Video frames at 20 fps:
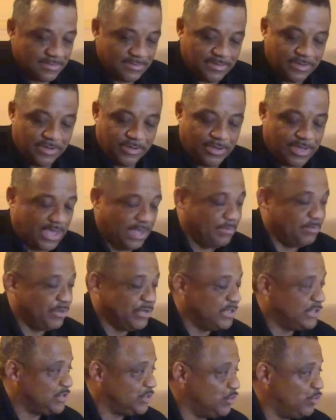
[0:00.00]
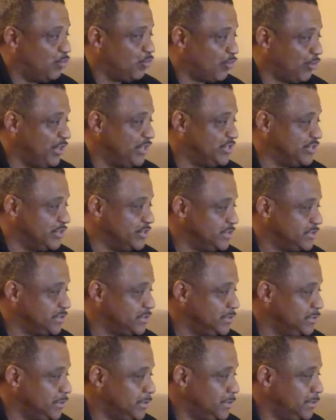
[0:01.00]
You can't put two preachers
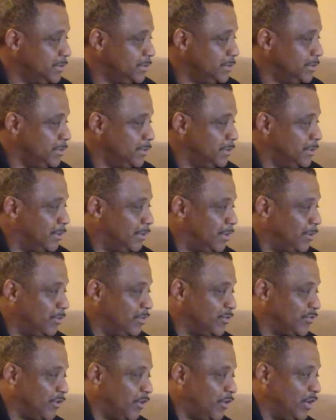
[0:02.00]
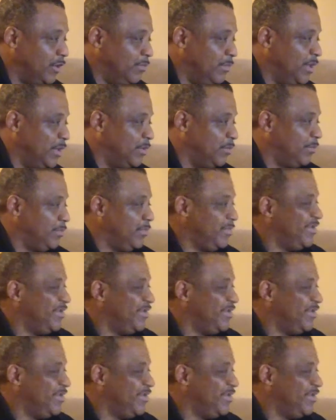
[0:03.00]
on a 30-minute.